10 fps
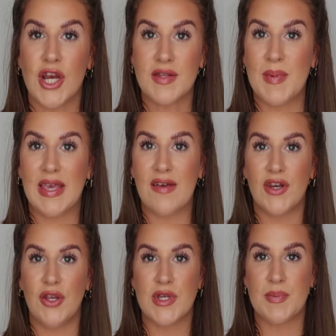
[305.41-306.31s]
Just me
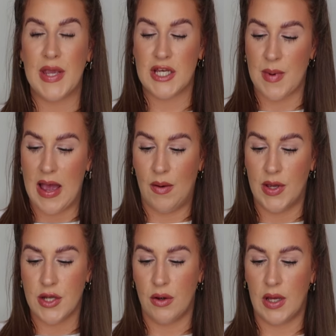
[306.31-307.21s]
giving you a speech about how
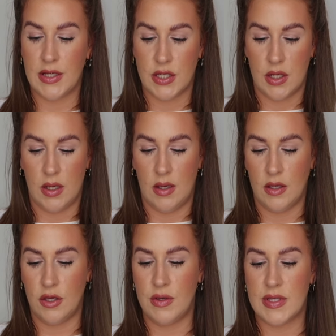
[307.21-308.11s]
I don't like
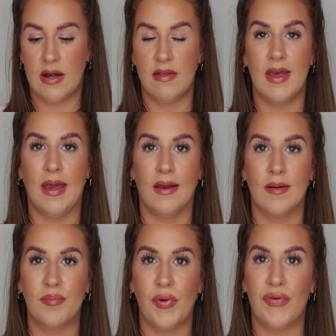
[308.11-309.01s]
to use
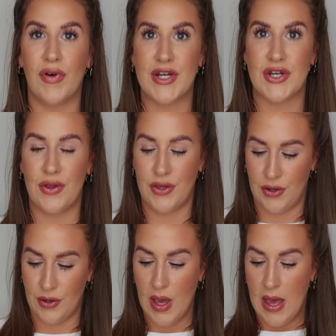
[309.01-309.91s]
anything before I show
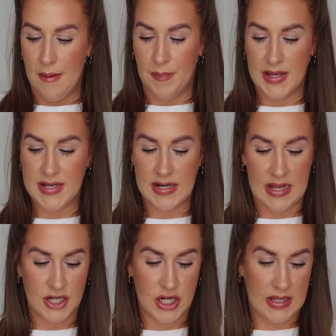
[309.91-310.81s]
you. But I did
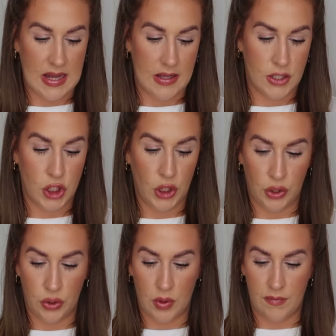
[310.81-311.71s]
actually get
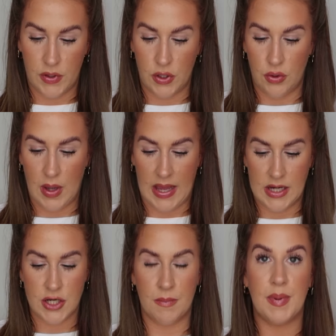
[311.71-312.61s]
two of the new
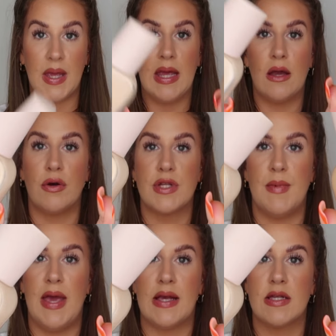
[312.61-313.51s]
H&B
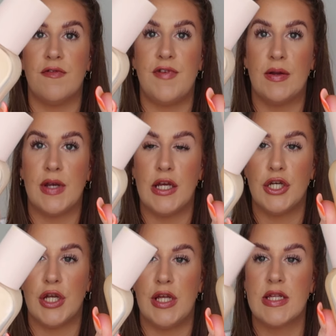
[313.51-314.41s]
Cosmetics
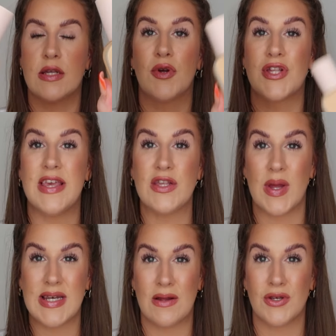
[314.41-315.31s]
foundations because these
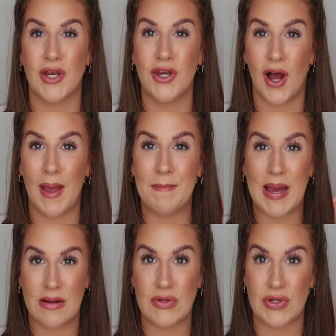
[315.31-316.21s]
went down to
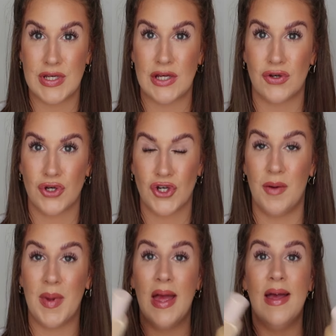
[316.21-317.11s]
£9 on TikTok
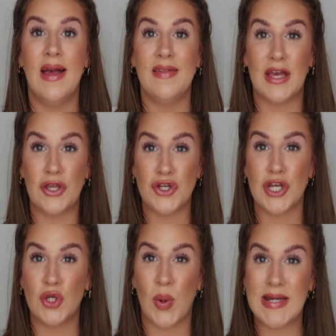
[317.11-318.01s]
Shop. They're
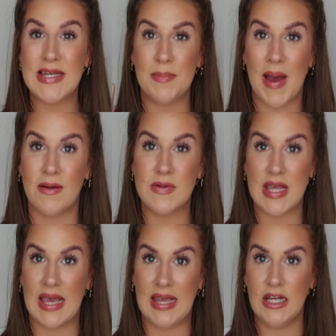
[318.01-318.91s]
usually
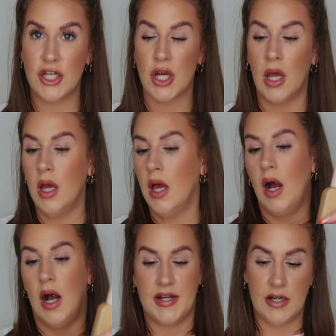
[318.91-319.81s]
£20 each.
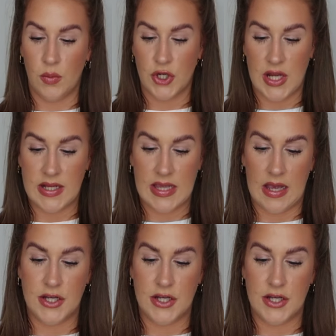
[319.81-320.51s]
I didn't know what shade to get.